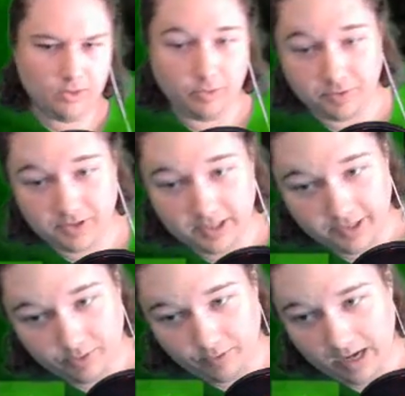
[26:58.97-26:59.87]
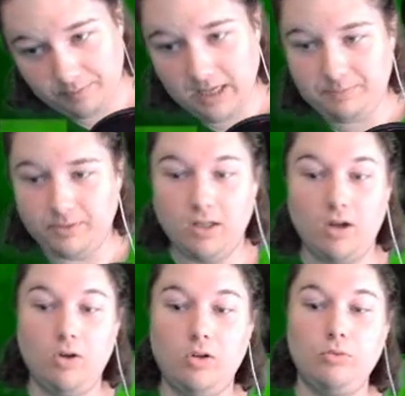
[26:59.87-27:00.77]
When presented to the right people,
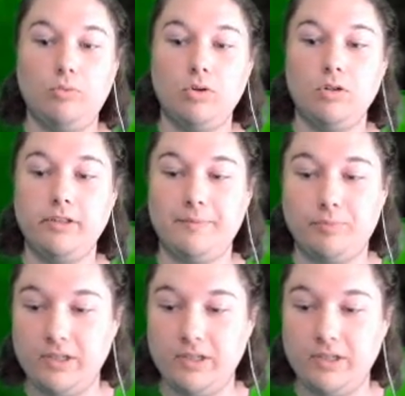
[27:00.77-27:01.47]
a whole world of